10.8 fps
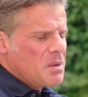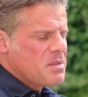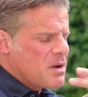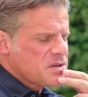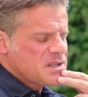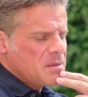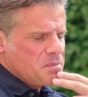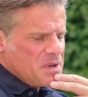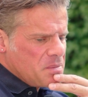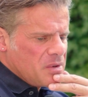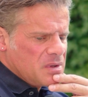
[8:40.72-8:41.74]
Well, because some
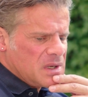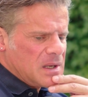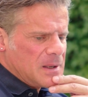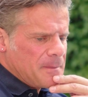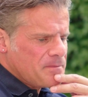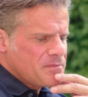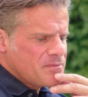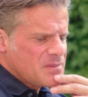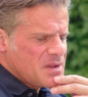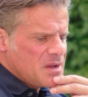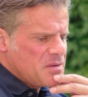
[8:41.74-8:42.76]
people um,
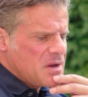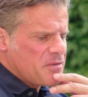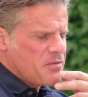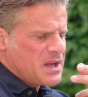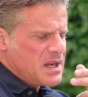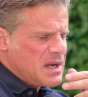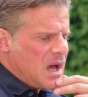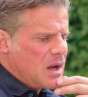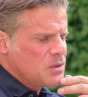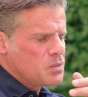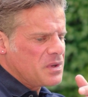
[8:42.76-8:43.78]
they, they, are freaking
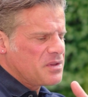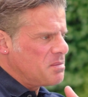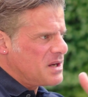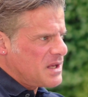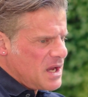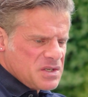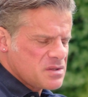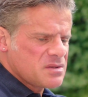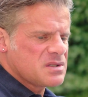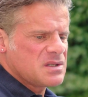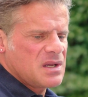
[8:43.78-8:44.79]
out with
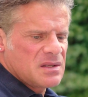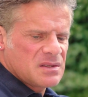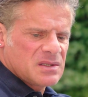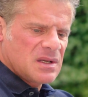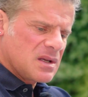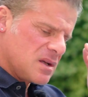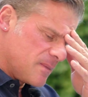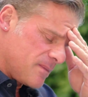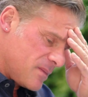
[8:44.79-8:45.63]
medications and uh,